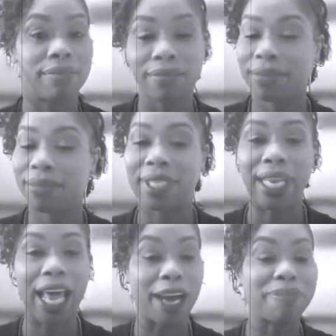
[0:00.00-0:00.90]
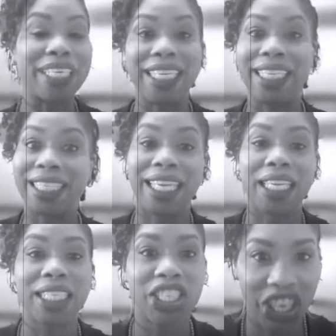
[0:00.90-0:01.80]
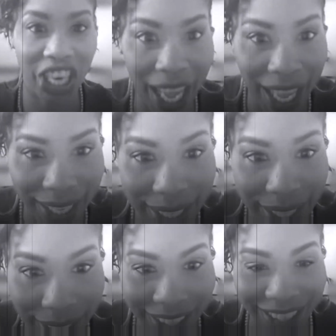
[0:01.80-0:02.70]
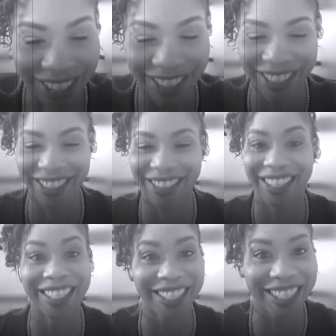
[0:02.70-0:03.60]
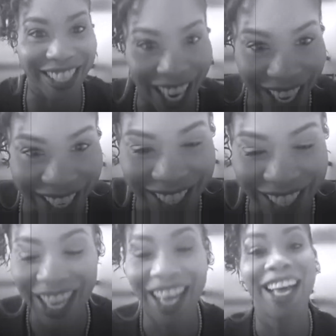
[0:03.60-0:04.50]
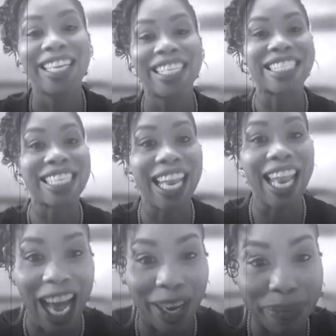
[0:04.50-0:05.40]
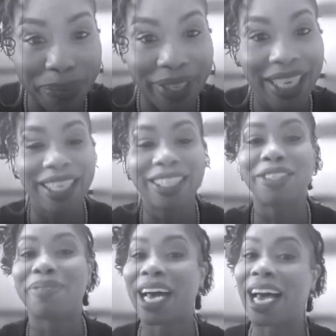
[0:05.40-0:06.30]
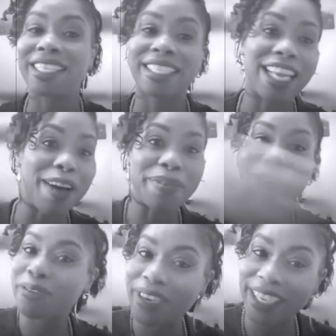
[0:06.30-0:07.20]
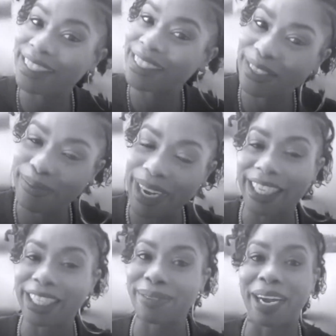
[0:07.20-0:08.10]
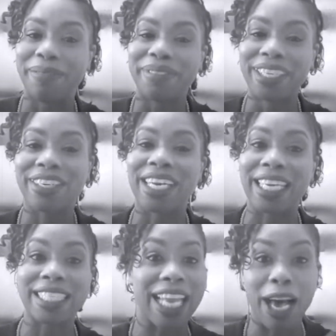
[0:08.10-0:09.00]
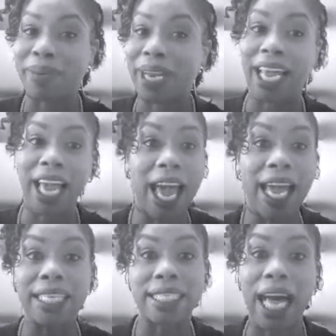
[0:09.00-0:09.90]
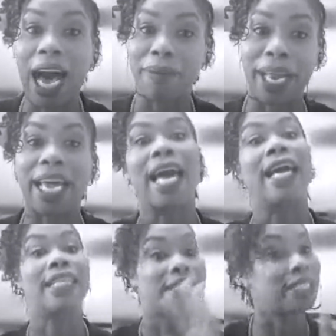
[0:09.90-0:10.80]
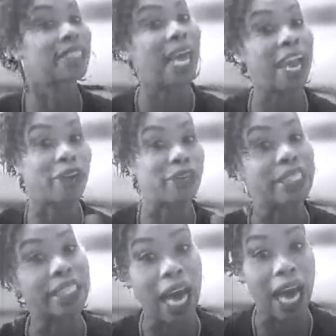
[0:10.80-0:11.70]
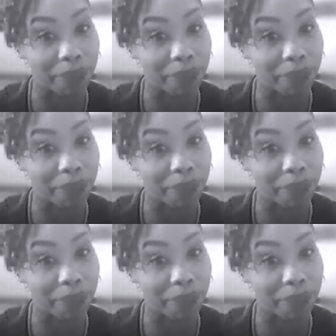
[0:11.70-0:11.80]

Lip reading: Slapped his chest. His chest. Slap. So I'm not slamming in the face and disrespect him. I'm literally like slamming, like, hey, stop. Like, hey, this is scared. Stop.